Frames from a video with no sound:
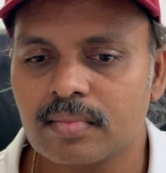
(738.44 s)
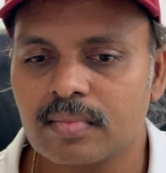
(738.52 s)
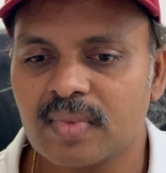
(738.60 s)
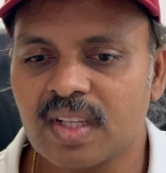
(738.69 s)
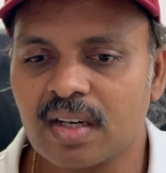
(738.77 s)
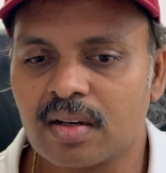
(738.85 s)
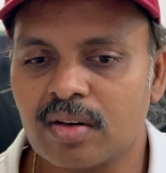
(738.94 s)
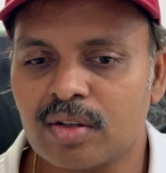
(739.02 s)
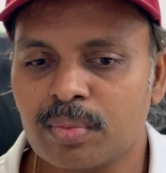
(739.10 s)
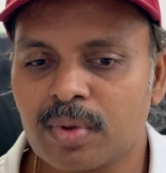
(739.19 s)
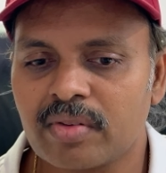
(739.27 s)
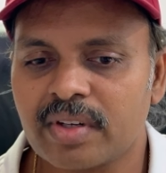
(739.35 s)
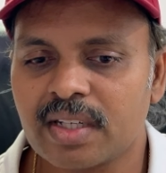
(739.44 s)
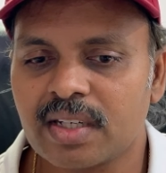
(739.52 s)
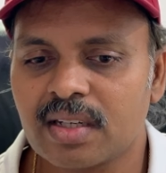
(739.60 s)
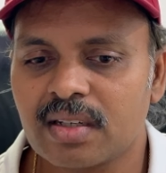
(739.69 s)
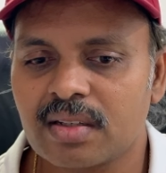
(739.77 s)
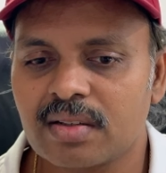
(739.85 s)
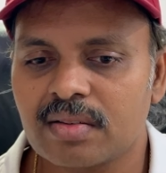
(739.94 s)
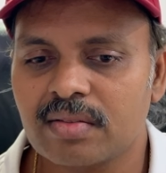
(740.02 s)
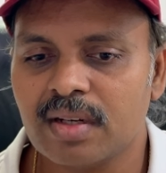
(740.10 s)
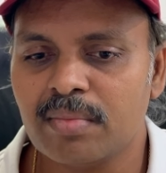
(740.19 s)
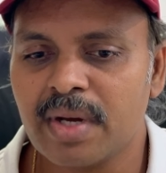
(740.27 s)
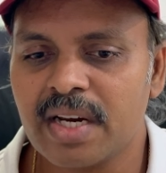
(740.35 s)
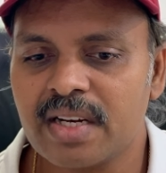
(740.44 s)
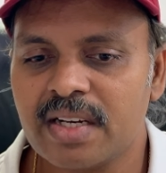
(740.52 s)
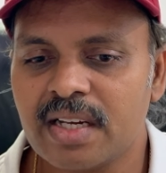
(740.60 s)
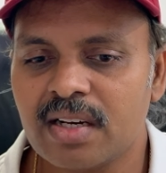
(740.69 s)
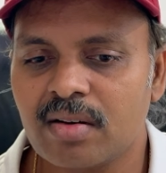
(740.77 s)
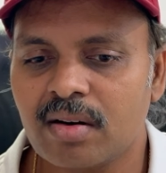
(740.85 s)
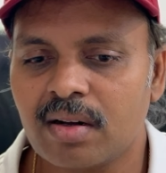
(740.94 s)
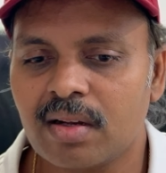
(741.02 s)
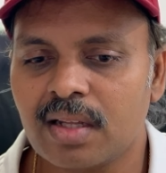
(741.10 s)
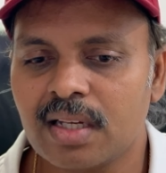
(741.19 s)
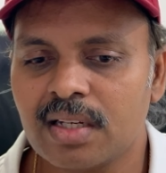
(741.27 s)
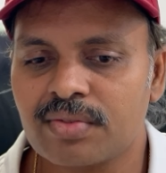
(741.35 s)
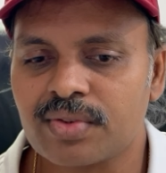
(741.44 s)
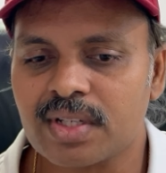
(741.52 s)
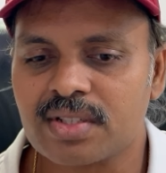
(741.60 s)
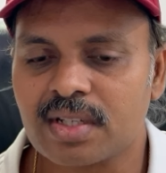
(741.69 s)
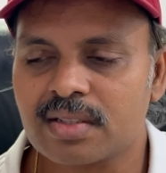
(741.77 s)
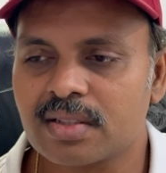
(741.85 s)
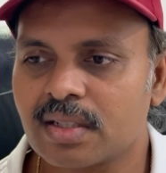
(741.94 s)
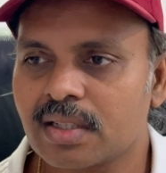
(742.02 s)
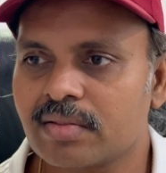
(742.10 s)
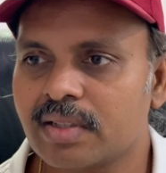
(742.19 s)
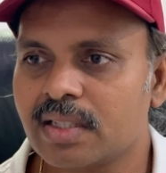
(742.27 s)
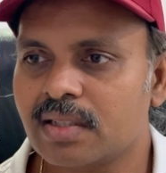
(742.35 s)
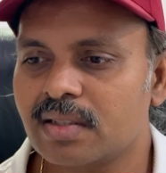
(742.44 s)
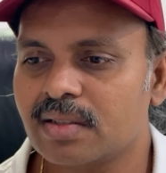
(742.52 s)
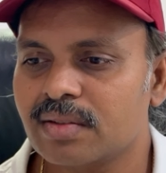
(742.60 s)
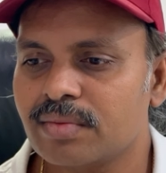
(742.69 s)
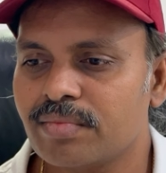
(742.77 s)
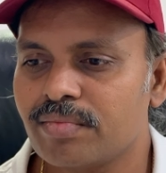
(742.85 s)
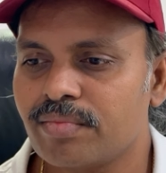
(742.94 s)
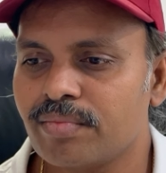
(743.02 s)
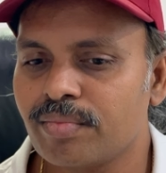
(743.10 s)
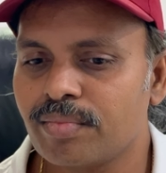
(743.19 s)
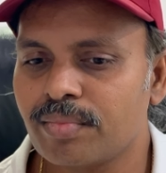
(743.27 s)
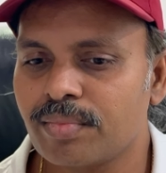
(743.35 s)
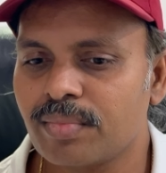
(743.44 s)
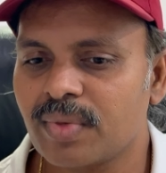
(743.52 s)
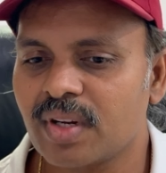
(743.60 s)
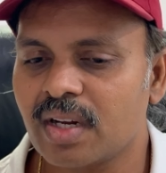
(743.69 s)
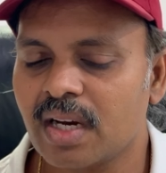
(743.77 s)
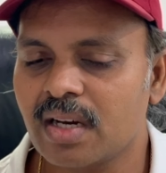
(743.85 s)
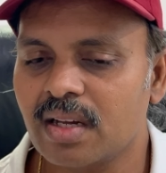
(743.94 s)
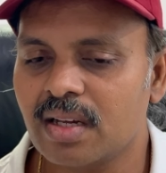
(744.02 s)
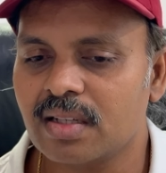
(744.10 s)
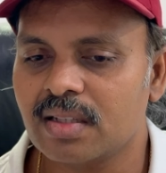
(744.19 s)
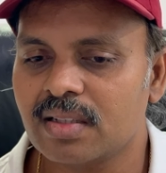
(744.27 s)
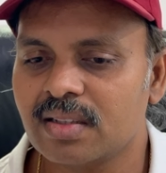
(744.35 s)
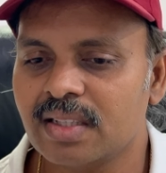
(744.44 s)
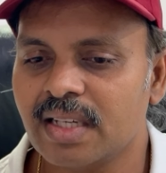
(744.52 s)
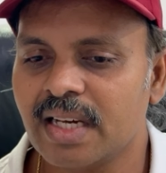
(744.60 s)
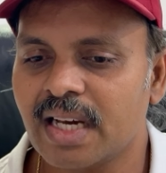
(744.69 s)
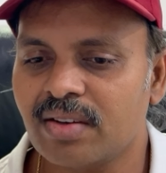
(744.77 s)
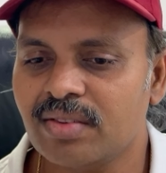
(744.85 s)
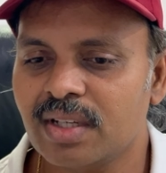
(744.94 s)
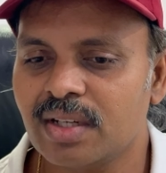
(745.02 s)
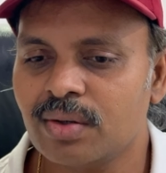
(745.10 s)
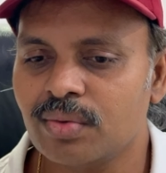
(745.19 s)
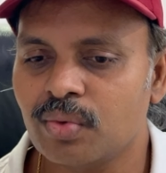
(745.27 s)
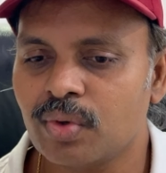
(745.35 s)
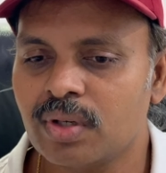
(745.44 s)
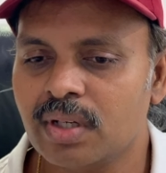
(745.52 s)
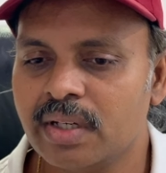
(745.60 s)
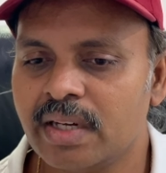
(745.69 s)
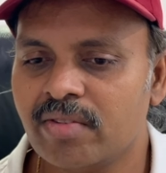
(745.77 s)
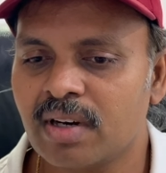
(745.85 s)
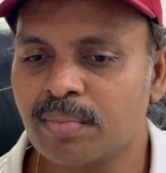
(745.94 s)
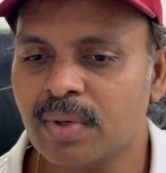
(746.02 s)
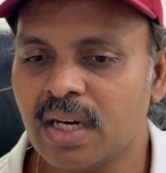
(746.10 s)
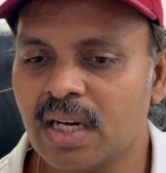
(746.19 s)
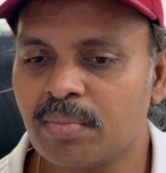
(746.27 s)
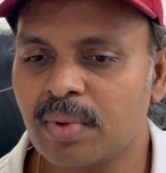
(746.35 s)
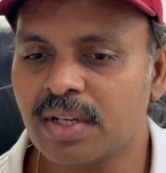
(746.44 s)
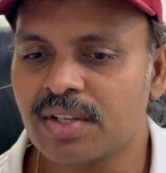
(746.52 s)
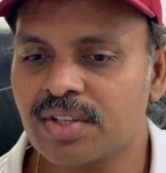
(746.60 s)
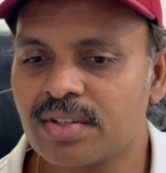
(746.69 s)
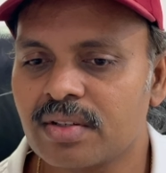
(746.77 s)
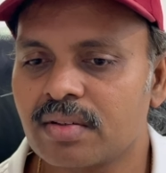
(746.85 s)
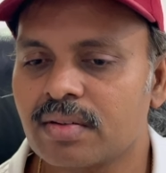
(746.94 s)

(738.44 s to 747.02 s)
The cloud provider will maintain all the infrastructure required, and they have their own developed application.